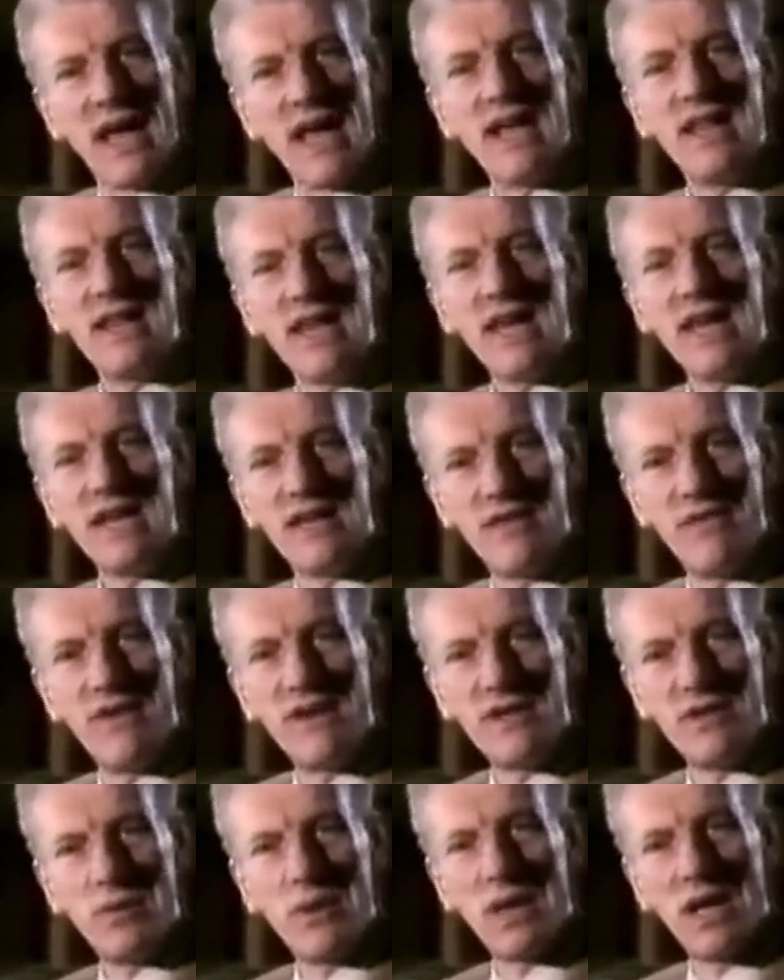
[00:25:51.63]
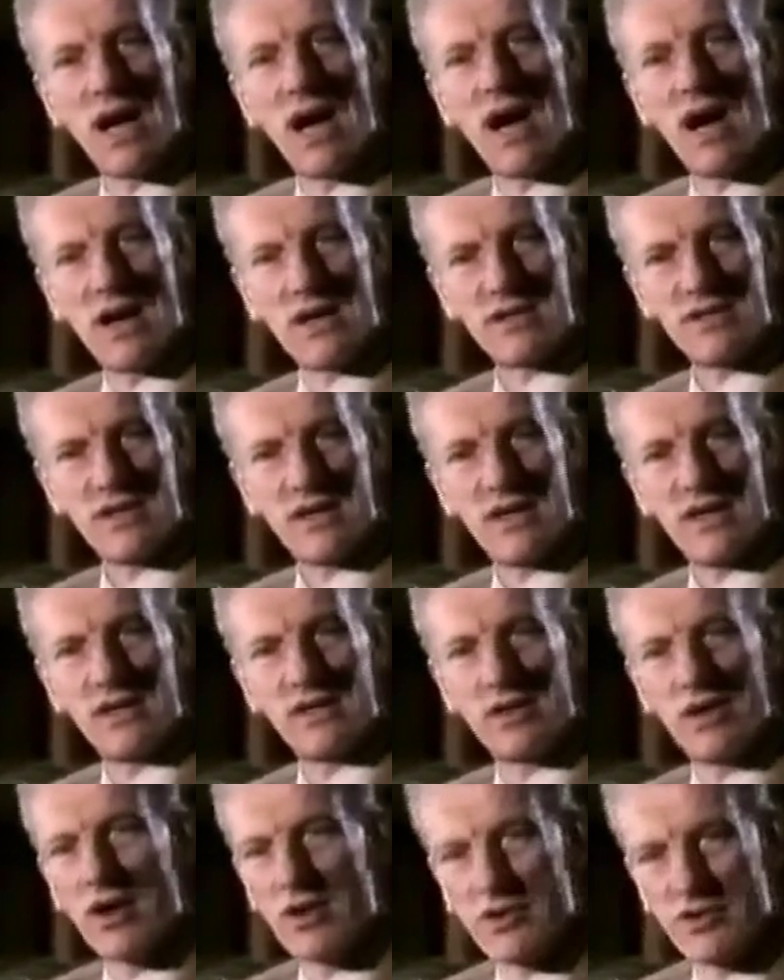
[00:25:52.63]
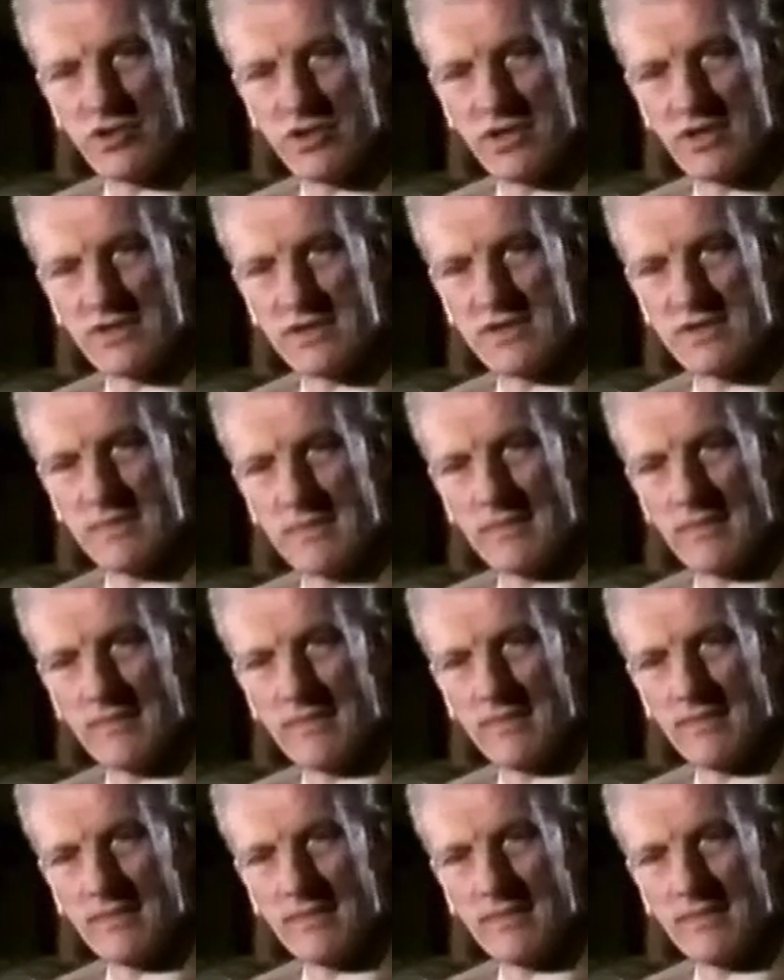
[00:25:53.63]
in the individual heart and conscience.